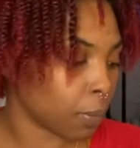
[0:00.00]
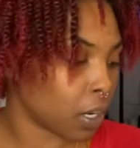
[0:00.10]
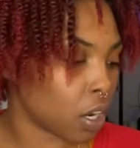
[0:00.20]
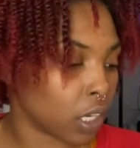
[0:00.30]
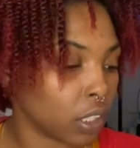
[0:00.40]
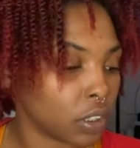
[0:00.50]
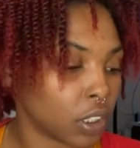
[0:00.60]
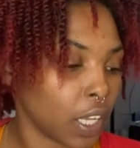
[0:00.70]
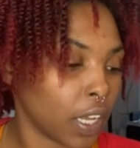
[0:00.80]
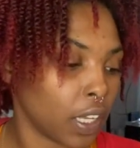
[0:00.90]
my car out
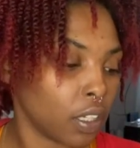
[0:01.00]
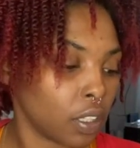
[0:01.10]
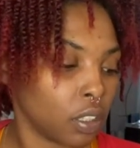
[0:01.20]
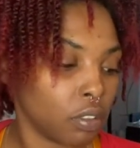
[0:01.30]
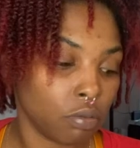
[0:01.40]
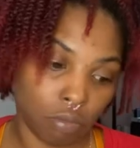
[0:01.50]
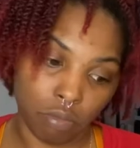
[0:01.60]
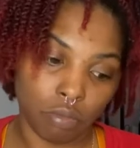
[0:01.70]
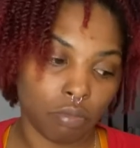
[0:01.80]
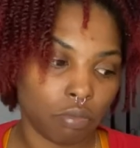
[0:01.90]
today,
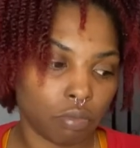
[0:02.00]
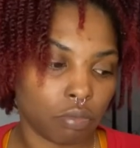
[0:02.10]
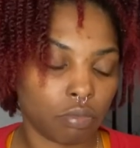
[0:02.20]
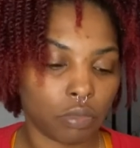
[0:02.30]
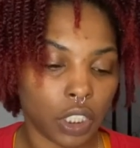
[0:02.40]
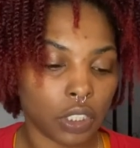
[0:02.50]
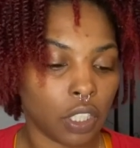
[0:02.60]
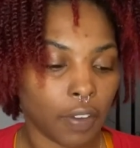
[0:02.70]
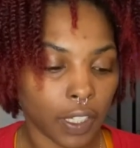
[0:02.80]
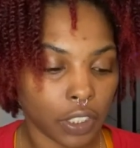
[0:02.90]

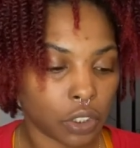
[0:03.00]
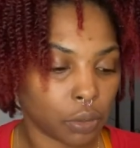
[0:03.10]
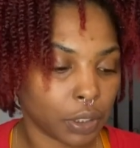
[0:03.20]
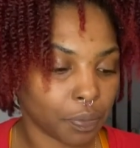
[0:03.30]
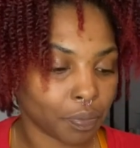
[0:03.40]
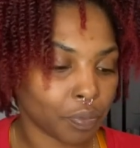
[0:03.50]
if I get to it.